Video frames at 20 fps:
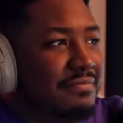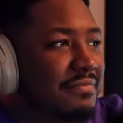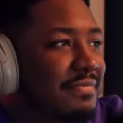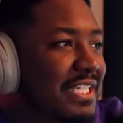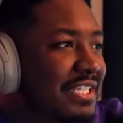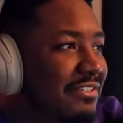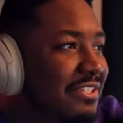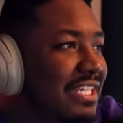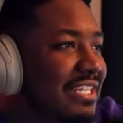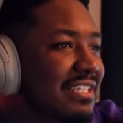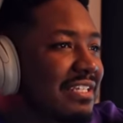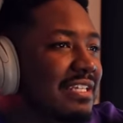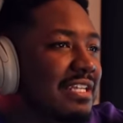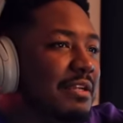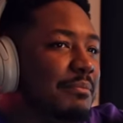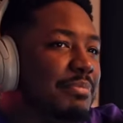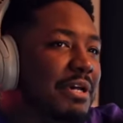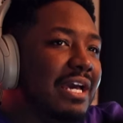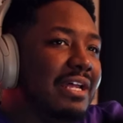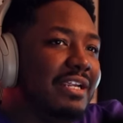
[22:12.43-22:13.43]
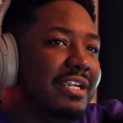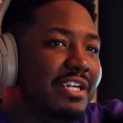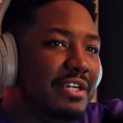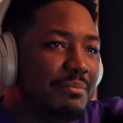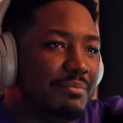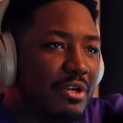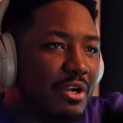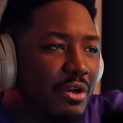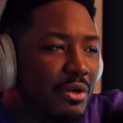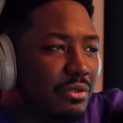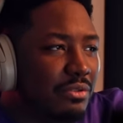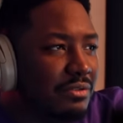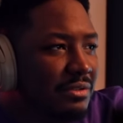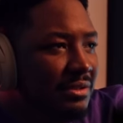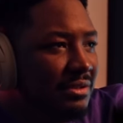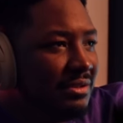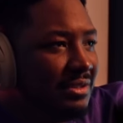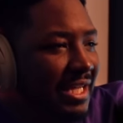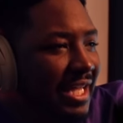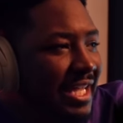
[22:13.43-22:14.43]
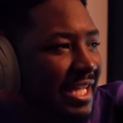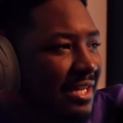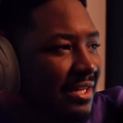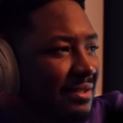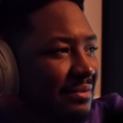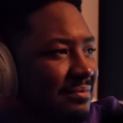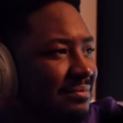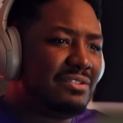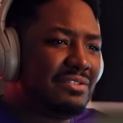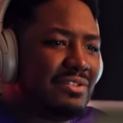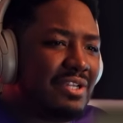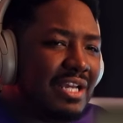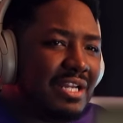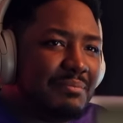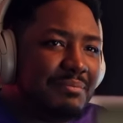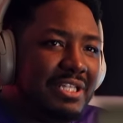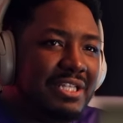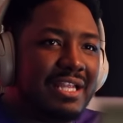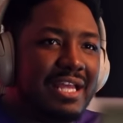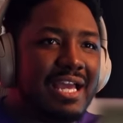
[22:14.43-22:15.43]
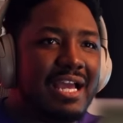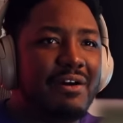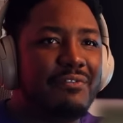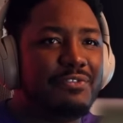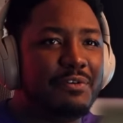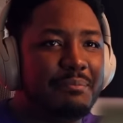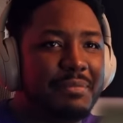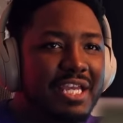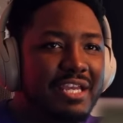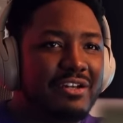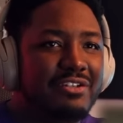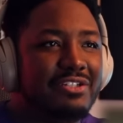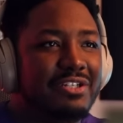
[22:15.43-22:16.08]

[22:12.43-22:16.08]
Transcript: Man, you need to get up out of here, bro. Damn. Trying to be the alpha male.